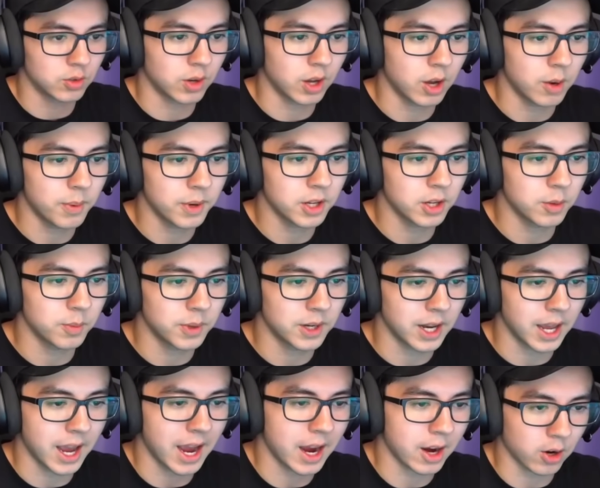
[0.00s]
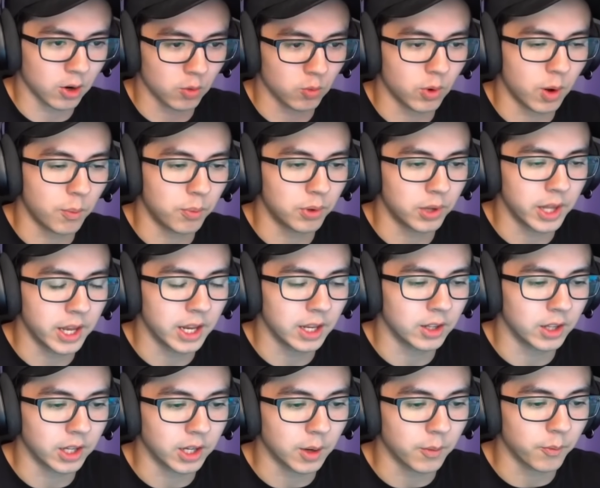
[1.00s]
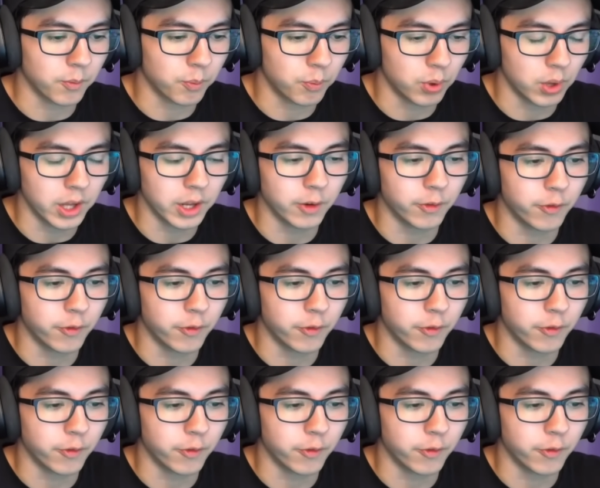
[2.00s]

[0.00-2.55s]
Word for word: Dude, how am I gonna beat a hacker while playing like I'm playing